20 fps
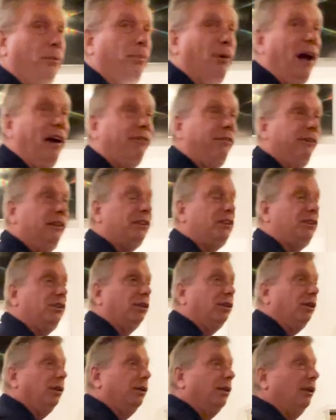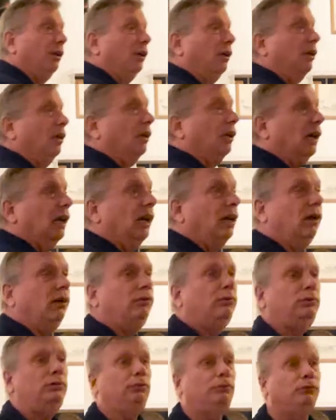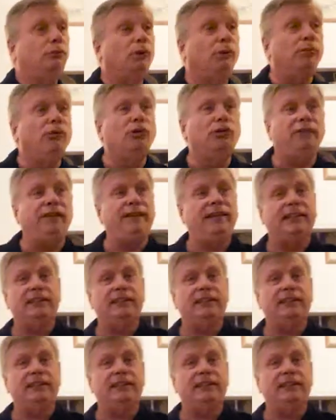for breakfast or uh, what movie